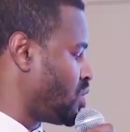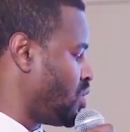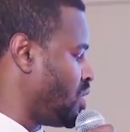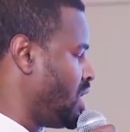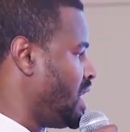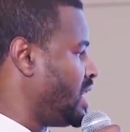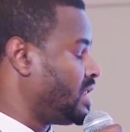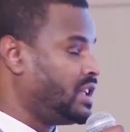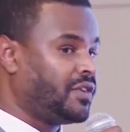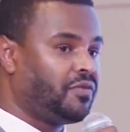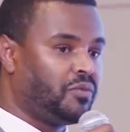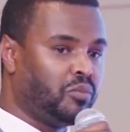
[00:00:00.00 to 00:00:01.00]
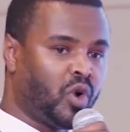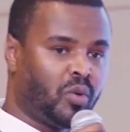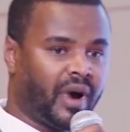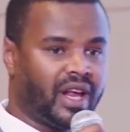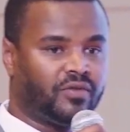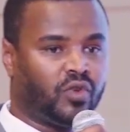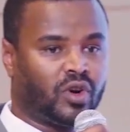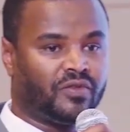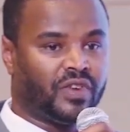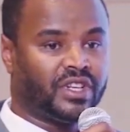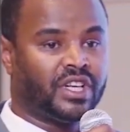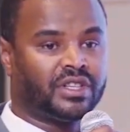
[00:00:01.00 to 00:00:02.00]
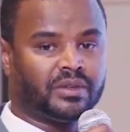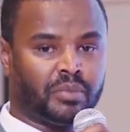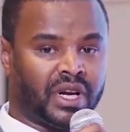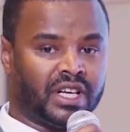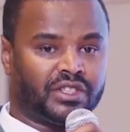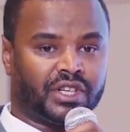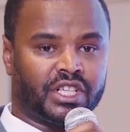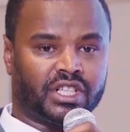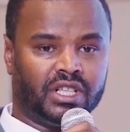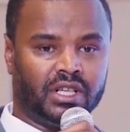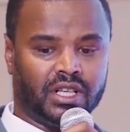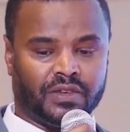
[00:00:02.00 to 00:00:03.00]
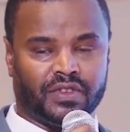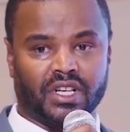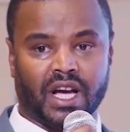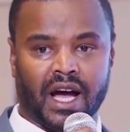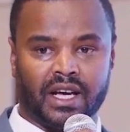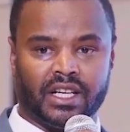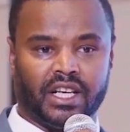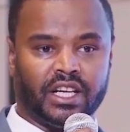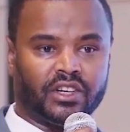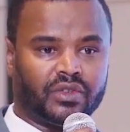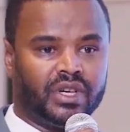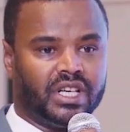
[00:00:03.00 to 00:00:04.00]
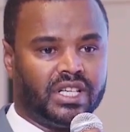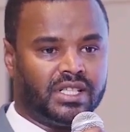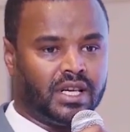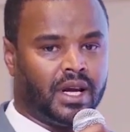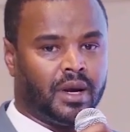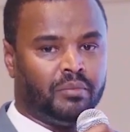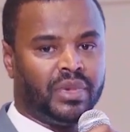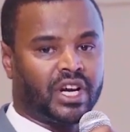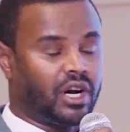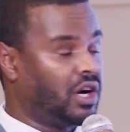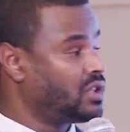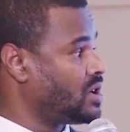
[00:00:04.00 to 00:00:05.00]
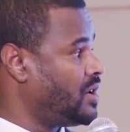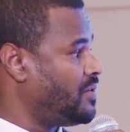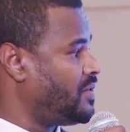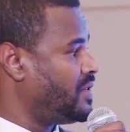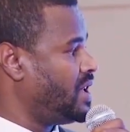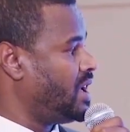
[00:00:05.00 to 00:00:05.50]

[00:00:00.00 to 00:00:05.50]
So the mobile phone penetration even can increase because of